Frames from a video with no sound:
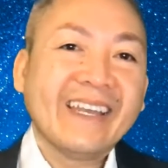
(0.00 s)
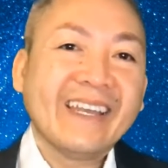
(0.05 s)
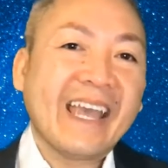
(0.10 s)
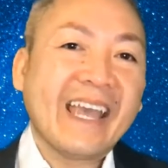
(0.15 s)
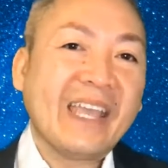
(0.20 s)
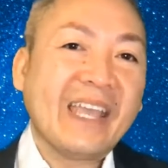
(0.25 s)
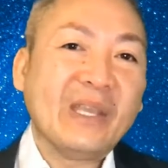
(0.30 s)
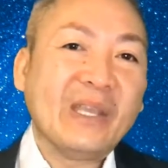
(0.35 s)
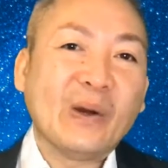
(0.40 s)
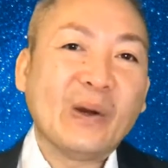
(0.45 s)

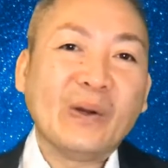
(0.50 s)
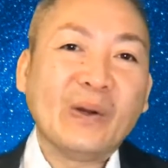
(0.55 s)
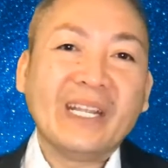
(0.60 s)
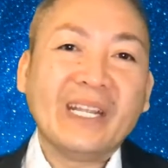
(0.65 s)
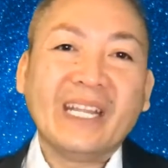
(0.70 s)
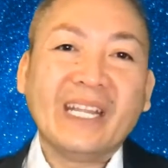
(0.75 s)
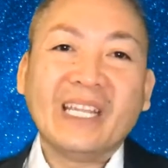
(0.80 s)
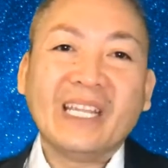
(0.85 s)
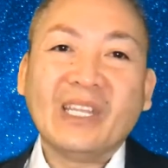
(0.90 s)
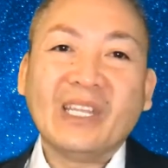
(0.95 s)
and you only
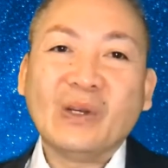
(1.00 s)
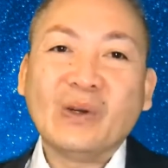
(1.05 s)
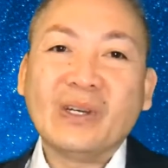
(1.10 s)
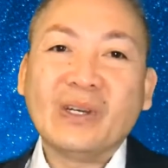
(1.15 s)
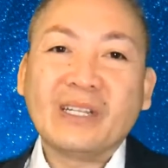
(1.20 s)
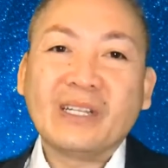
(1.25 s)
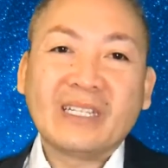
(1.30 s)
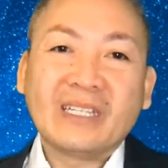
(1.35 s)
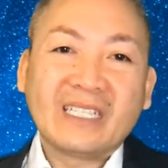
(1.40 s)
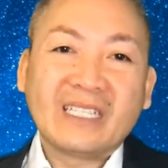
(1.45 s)
need to do
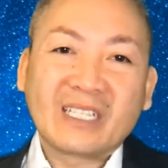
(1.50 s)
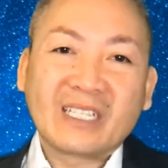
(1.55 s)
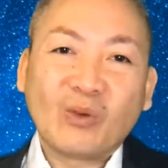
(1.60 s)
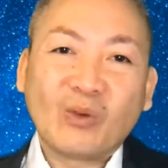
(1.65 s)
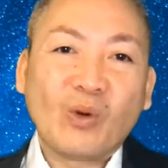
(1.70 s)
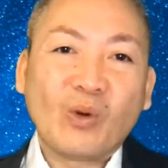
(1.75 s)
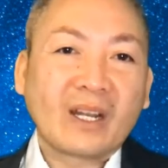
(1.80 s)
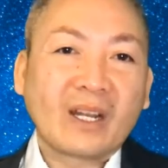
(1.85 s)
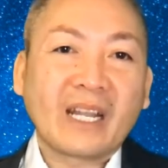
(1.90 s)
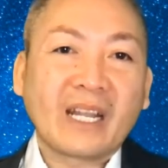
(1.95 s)
it just
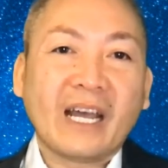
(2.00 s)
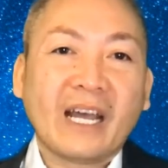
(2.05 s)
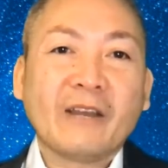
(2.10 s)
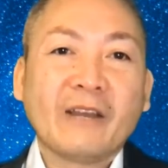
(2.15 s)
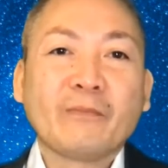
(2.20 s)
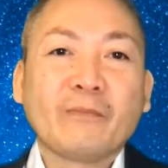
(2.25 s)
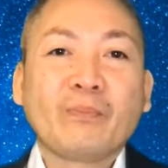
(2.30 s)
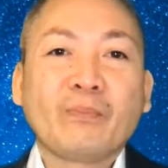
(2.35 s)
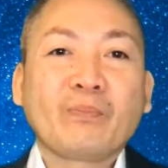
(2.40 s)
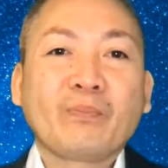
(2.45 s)
one time.